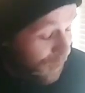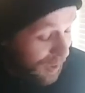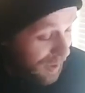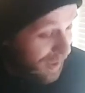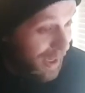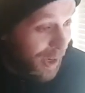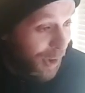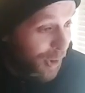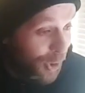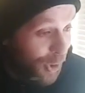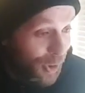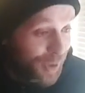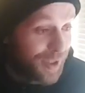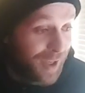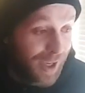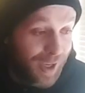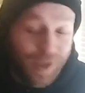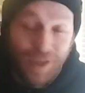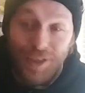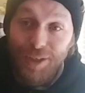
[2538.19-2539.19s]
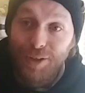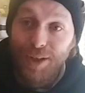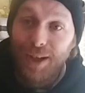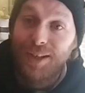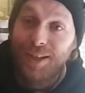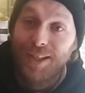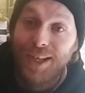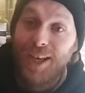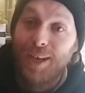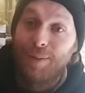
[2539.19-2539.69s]
Honestly, it's
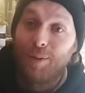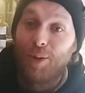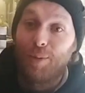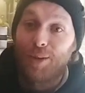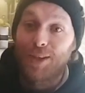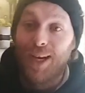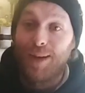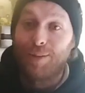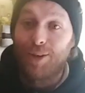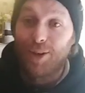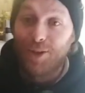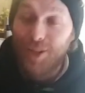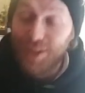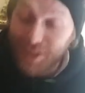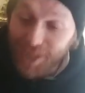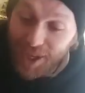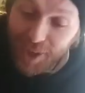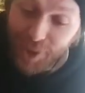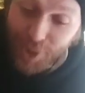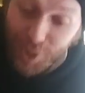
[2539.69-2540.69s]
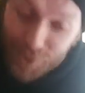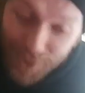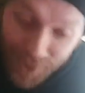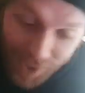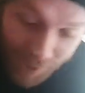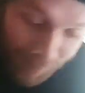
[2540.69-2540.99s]
taken me all my time not to start losing it,